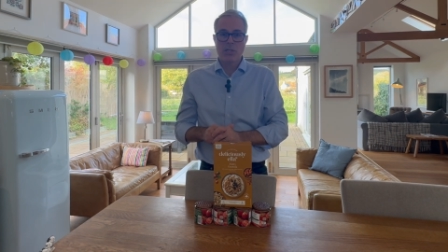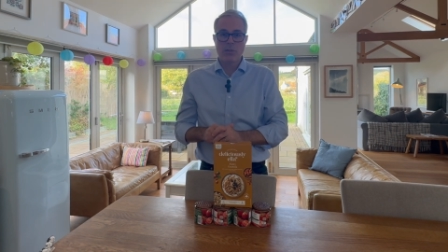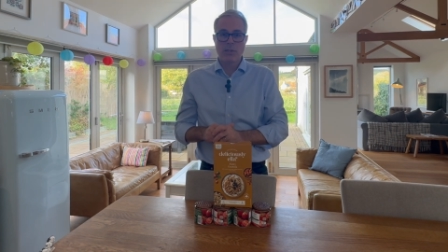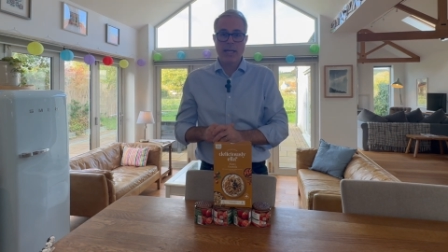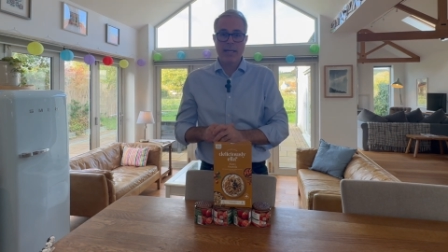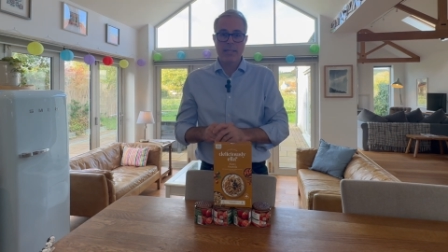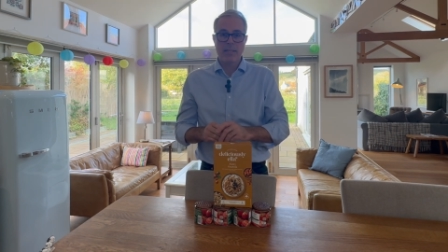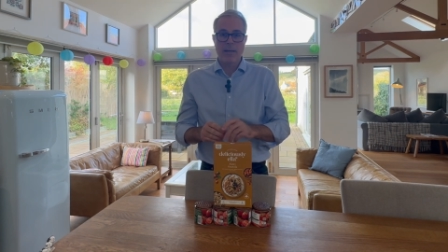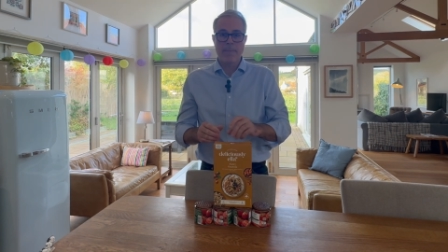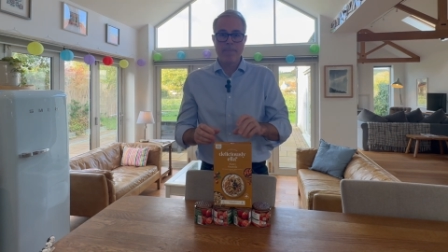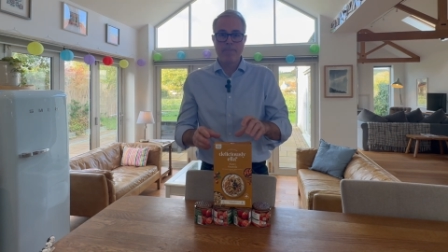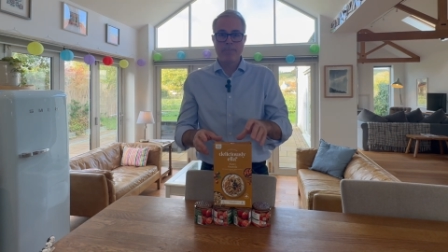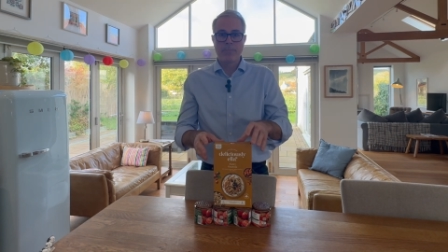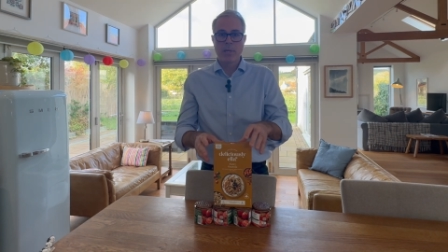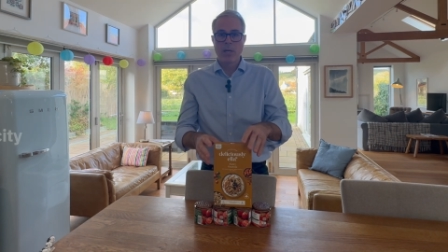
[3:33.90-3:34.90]
till later.
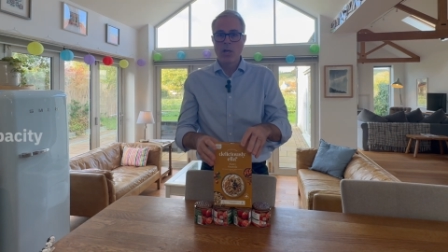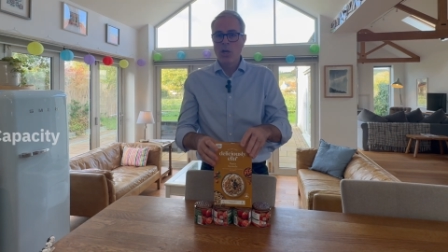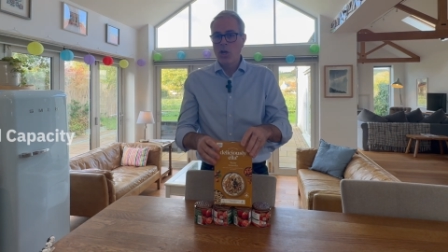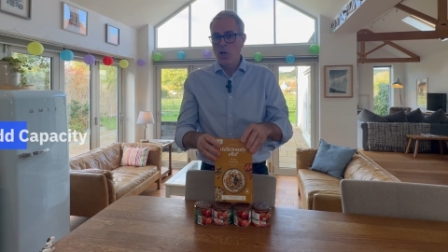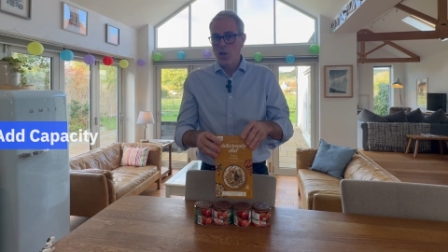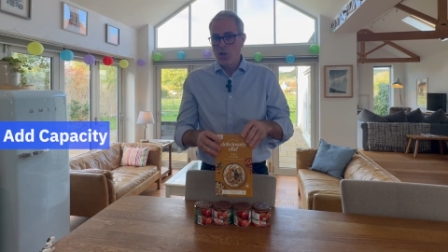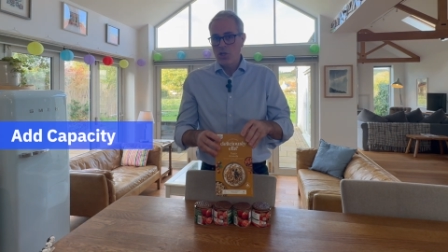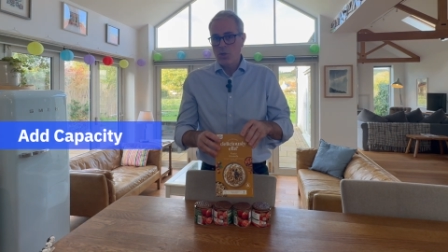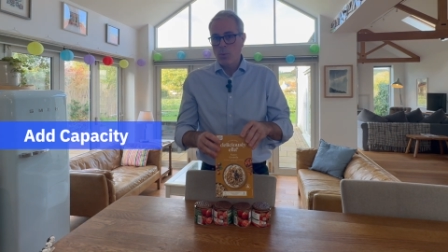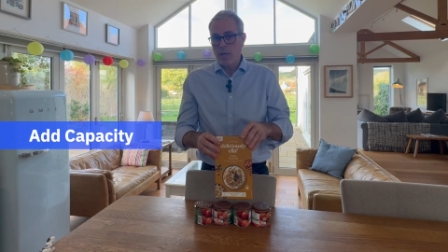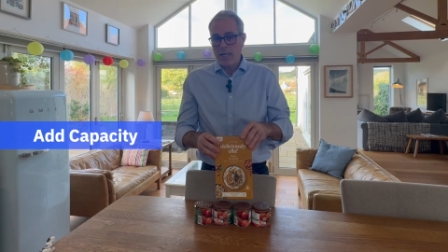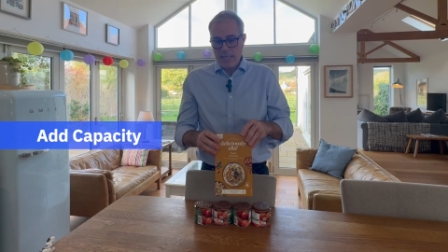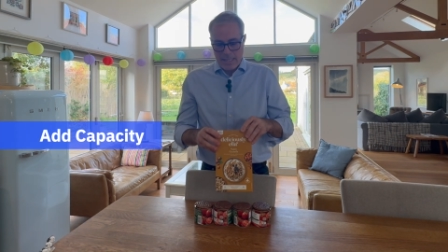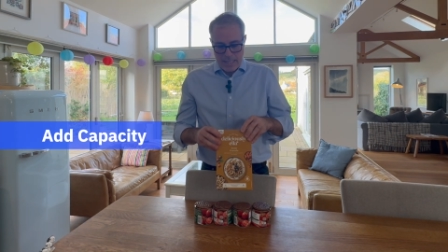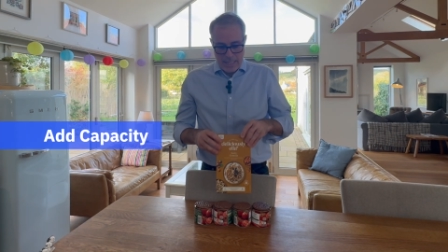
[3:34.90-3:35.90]
So when
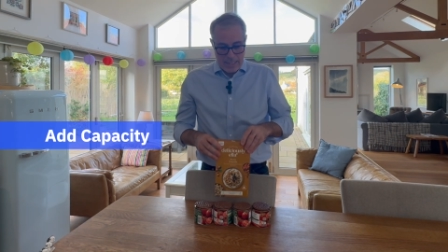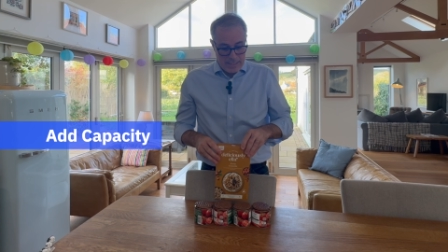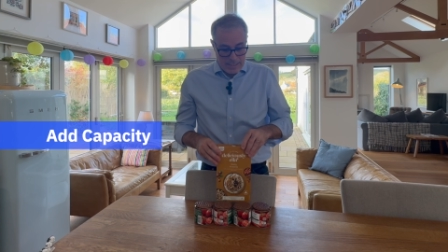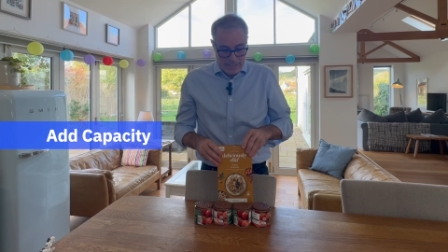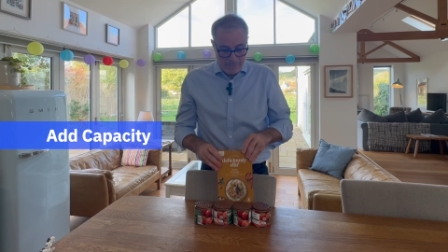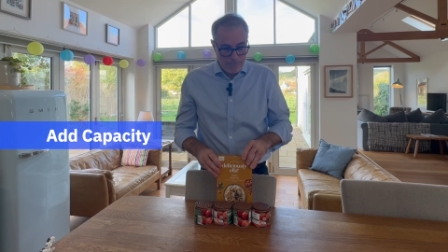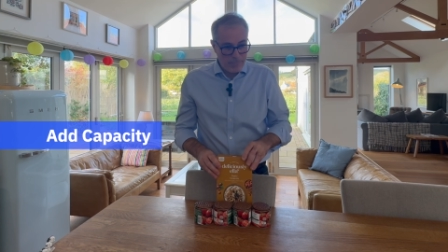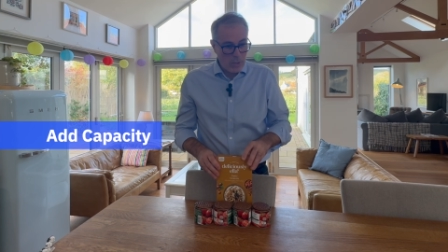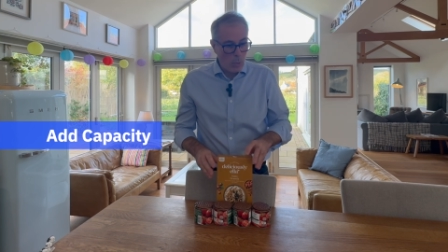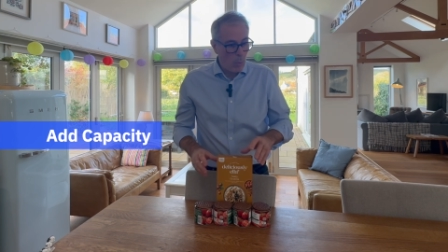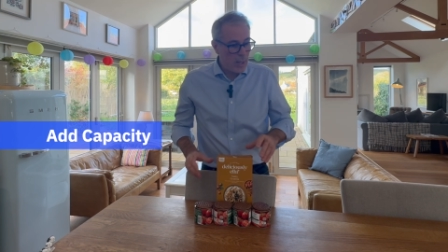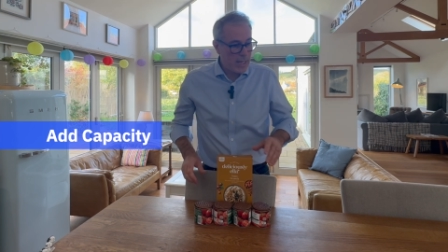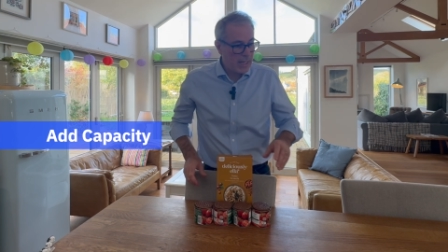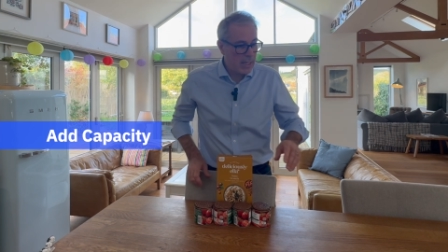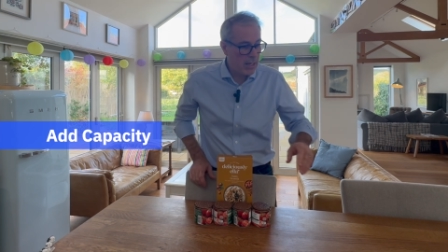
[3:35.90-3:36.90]
it, and
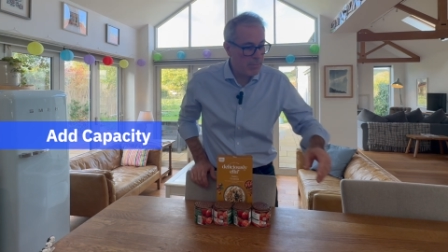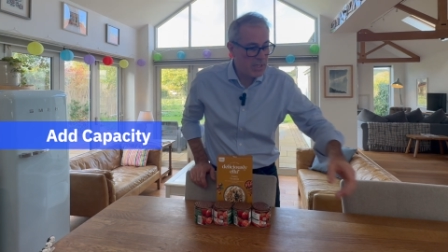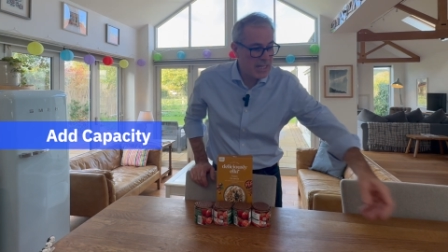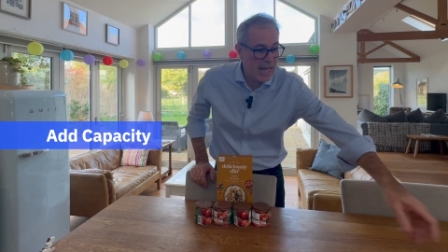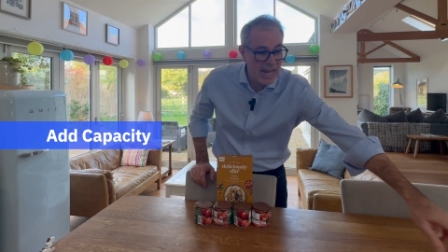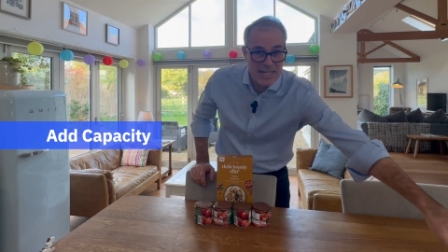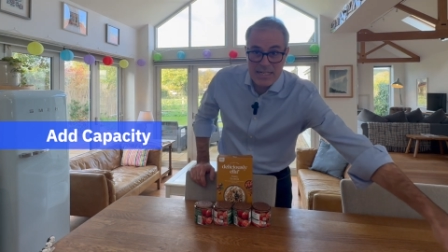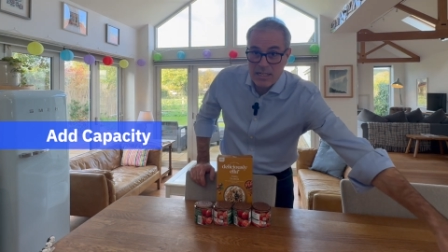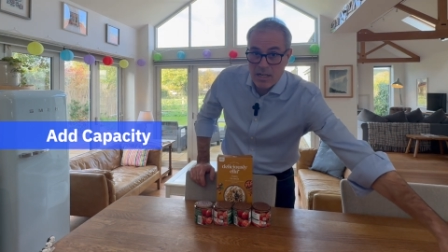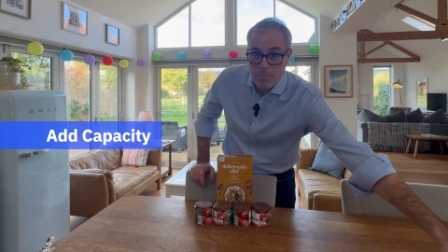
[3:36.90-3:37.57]
when it comes to adding